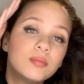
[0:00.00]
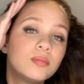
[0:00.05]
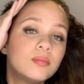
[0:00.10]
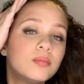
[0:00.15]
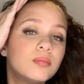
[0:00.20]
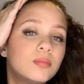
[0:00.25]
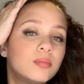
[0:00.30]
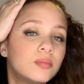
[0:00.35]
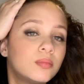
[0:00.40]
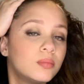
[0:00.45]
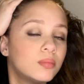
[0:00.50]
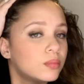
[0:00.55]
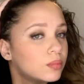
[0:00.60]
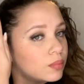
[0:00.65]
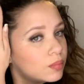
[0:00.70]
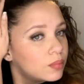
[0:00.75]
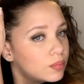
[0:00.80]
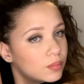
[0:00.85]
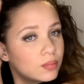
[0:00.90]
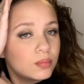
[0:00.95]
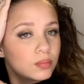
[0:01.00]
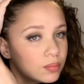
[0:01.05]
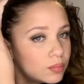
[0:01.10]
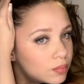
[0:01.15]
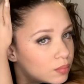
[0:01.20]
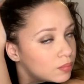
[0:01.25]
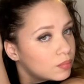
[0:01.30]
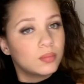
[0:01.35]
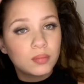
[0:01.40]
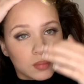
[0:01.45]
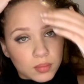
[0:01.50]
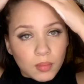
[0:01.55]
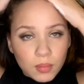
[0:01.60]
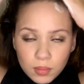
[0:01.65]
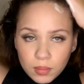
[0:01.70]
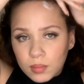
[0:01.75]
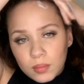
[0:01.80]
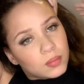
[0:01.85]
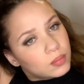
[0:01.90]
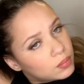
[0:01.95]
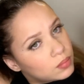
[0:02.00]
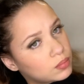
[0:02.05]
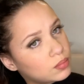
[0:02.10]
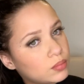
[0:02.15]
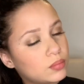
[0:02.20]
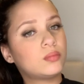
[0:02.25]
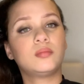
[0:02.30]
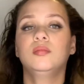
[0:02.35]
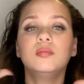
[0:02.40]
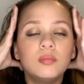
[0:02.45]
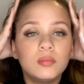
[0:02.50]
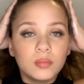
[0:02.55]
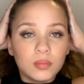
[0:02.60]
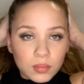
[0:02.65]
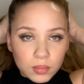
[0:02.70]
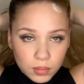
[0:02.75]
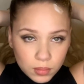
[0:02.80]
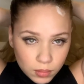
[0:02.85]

just to make it wet and